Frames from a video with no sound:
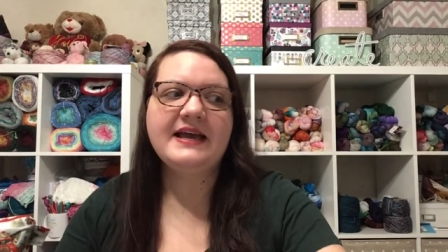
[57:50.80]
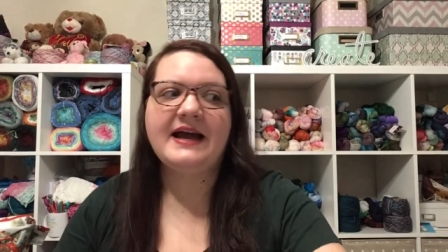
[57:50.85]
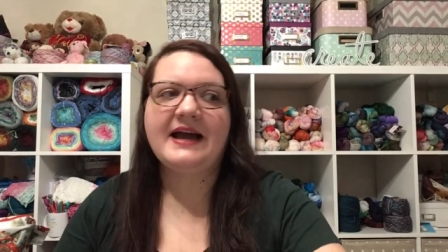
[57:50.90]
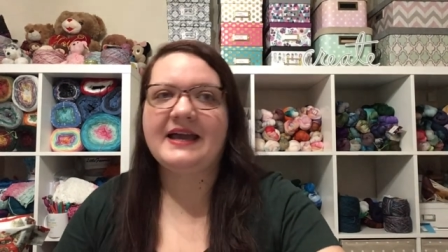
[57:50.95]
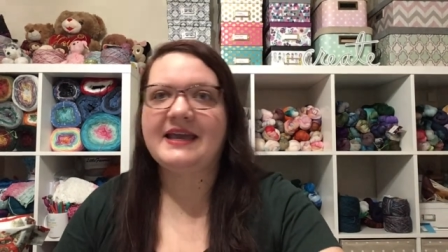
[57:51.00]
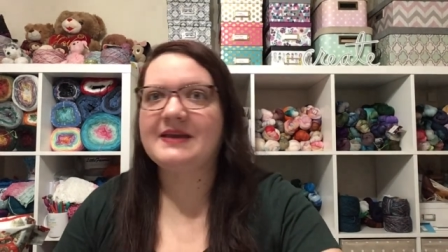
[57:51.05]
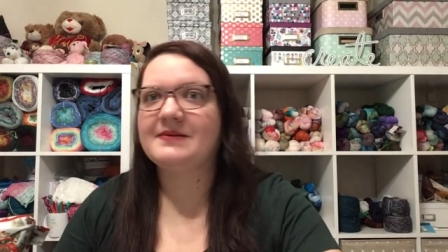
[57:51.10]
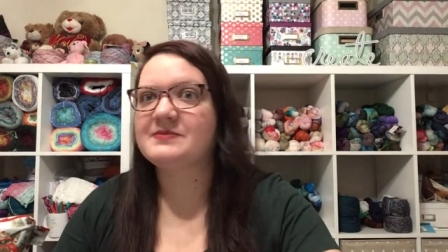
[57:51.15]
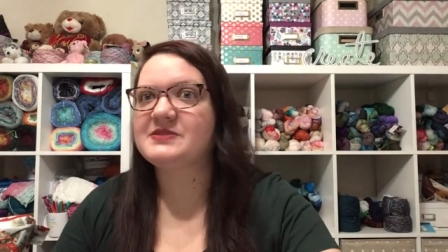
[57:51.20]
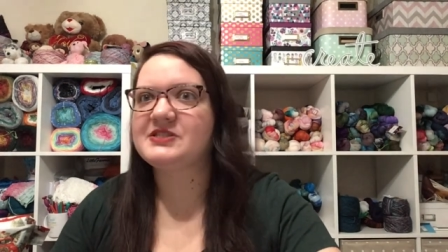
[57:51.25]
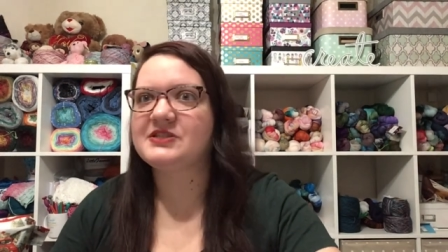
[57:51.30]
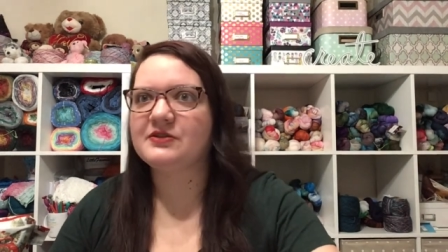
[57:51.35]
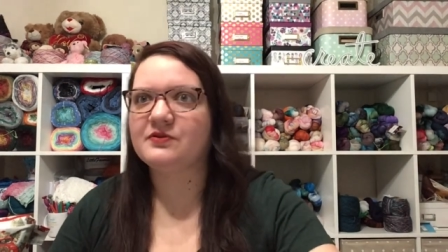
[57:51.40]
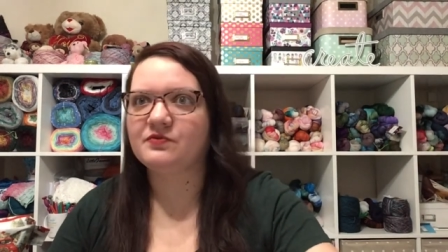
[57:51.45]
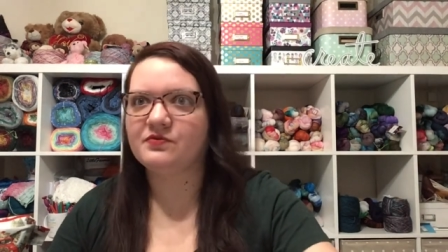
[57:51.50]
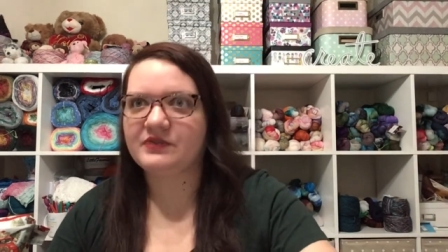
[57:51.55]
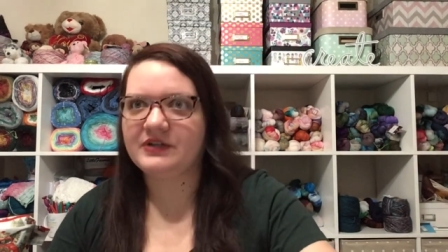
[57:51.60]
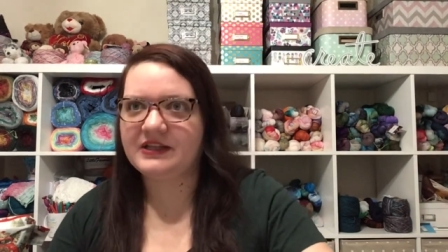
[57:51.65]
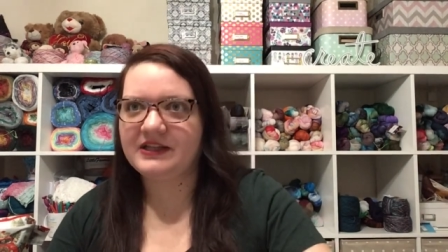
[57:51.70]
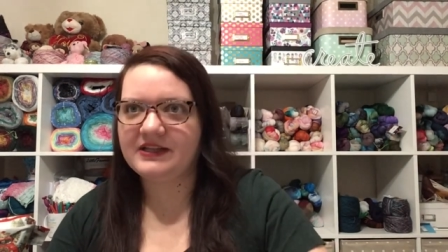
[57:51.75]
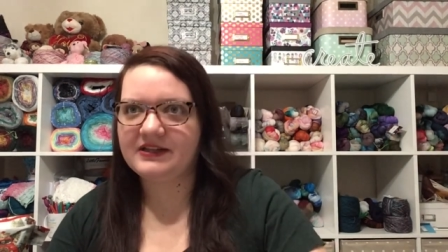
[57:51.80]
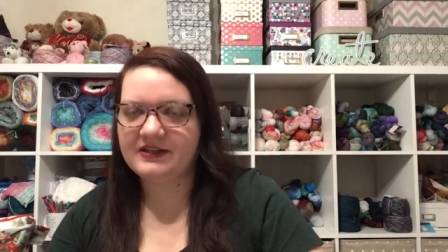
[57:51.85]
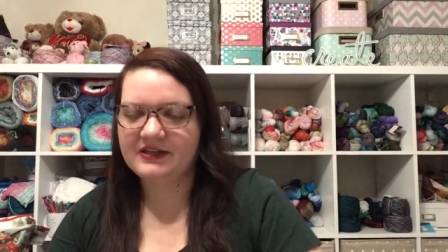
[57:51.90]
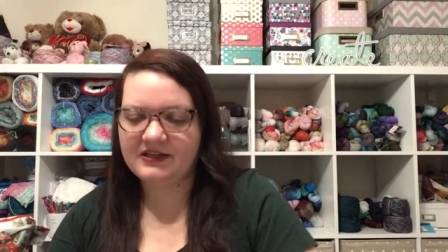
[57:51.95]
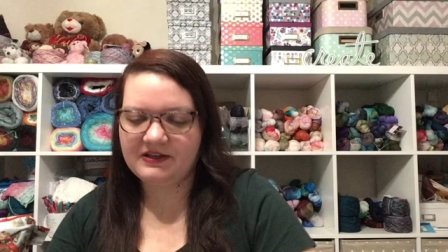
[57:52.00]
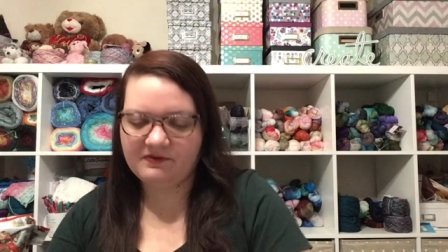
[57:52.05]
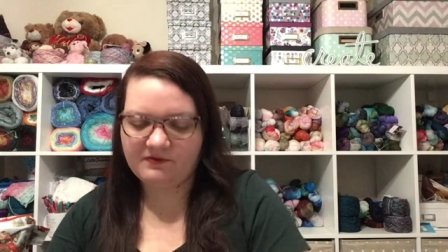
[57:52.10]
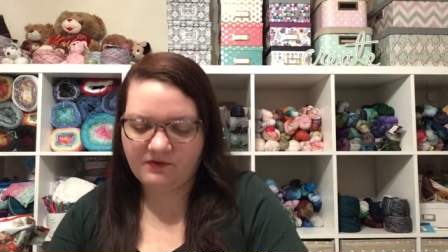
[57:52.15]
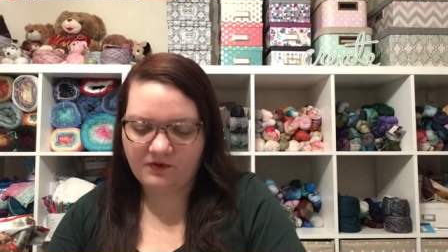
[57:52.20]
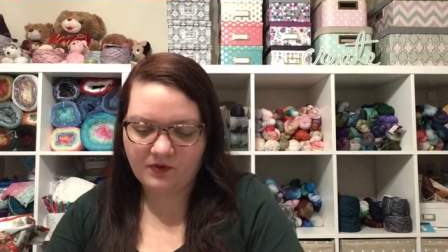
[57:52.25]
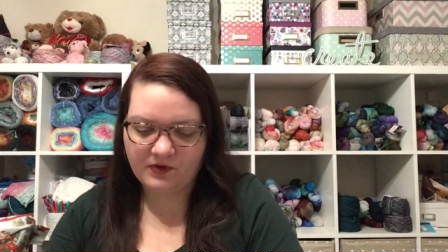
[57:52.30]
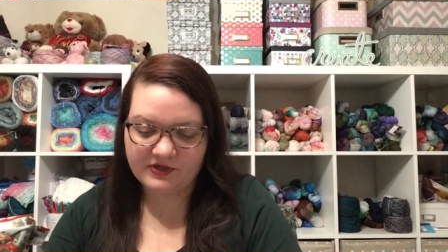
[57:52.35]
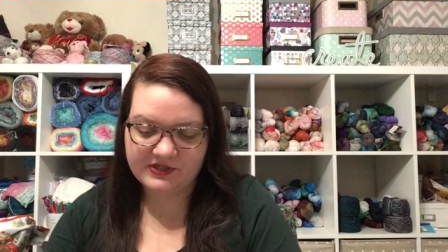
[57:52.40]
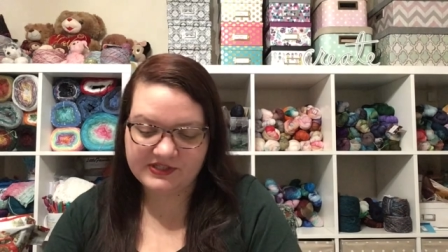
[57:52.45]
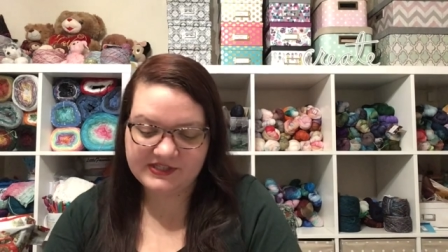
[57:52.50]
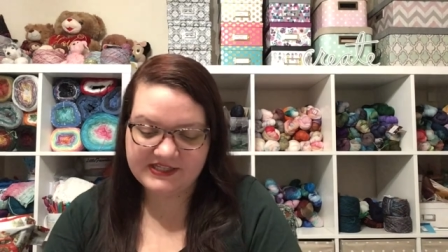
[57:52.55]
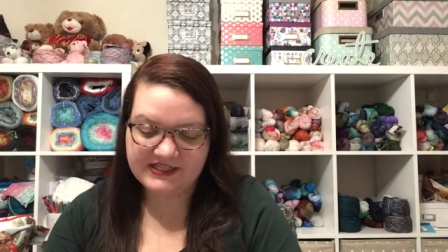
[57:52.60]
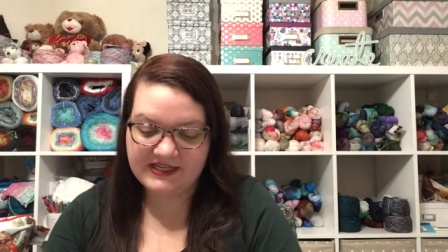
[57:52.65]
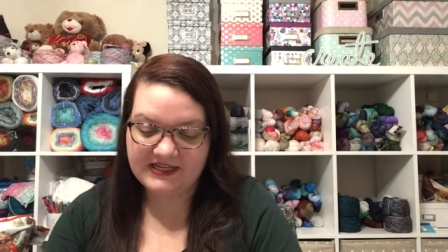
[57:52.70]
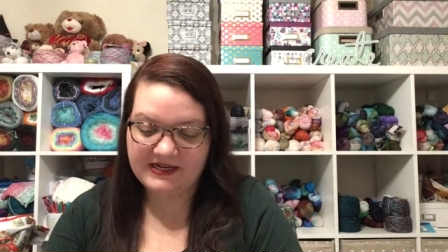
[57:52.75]
I am still really looking forward
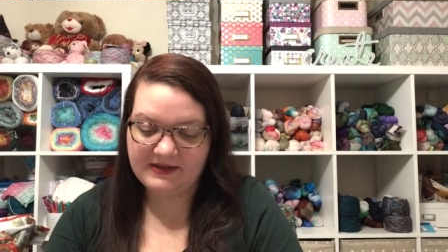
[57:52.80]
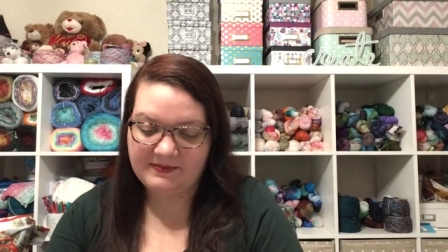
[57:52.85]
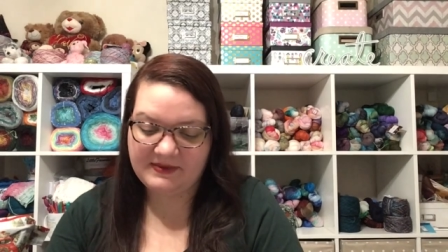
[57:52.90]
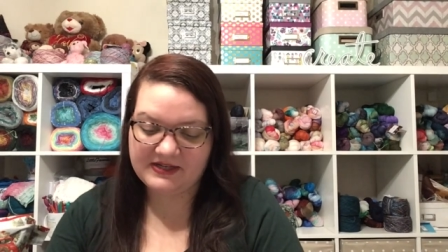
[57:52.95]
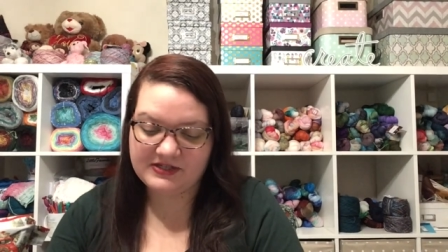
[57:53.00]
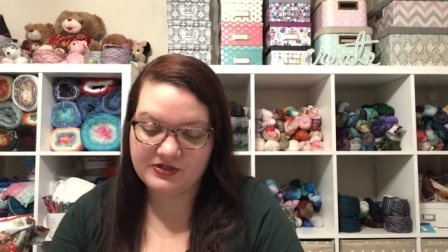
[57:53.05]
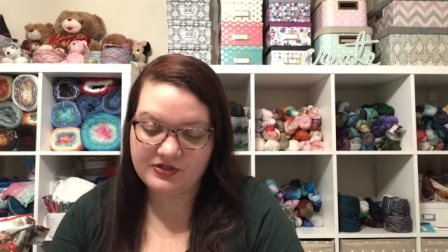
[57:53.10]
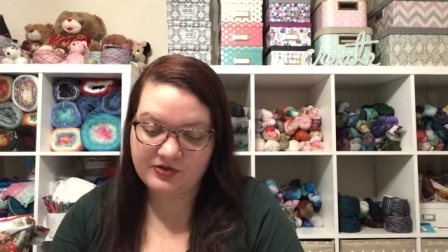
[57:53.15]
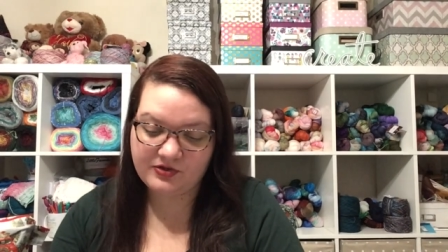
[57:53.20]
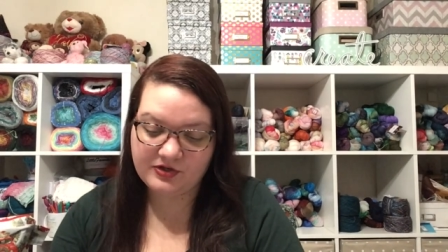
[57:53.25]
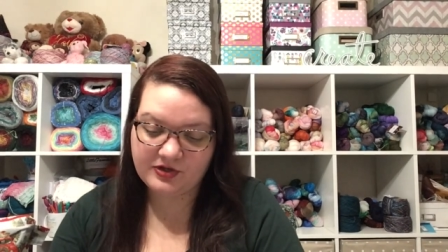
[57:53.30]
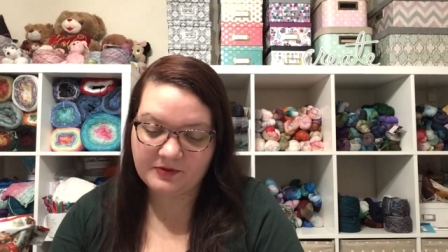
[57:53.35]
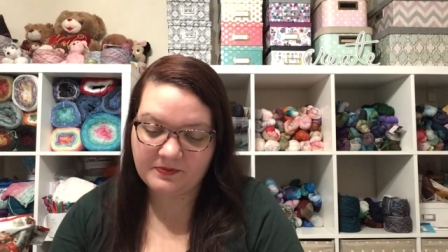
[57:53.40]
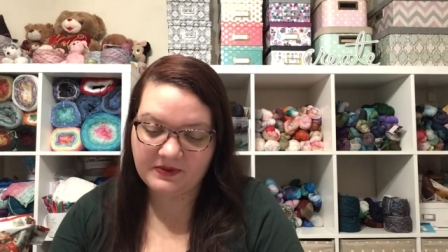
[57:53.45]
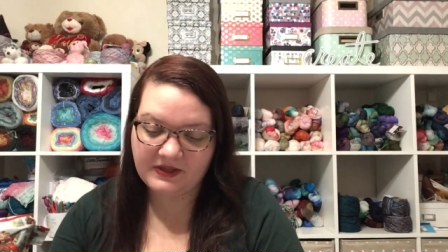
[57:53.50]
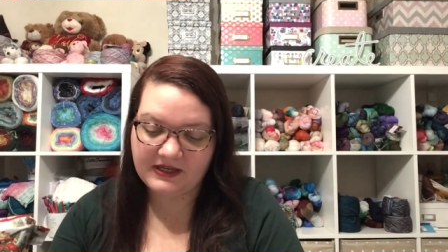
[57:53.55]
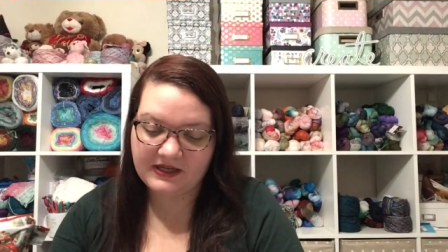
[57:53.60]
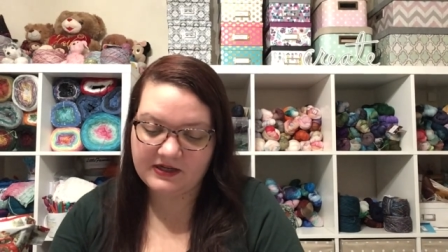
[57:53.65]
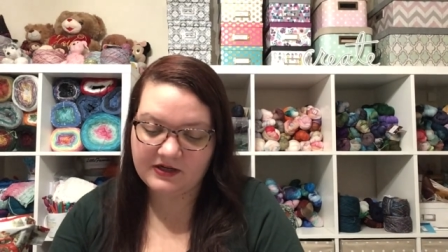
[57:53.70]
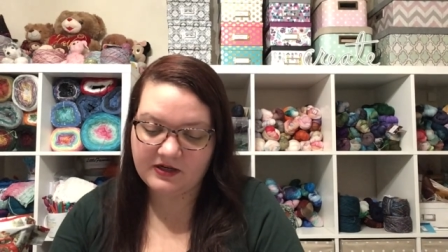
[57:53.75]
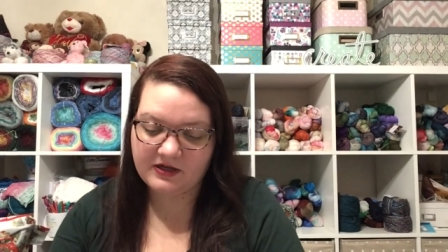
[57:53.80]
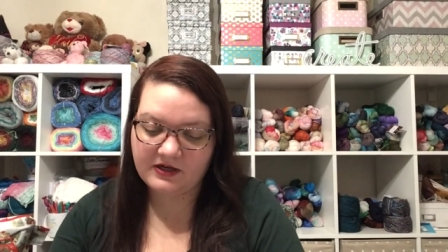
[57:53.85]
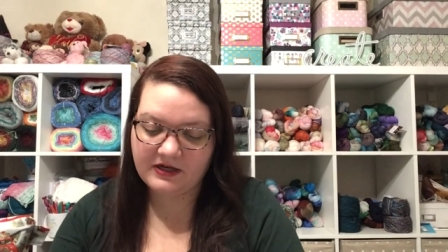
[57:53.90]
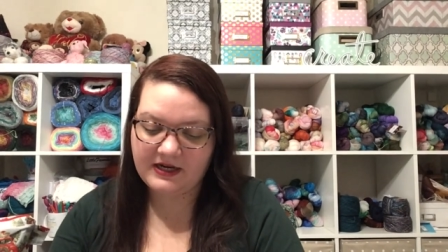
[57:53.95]
to getting my Tudor planner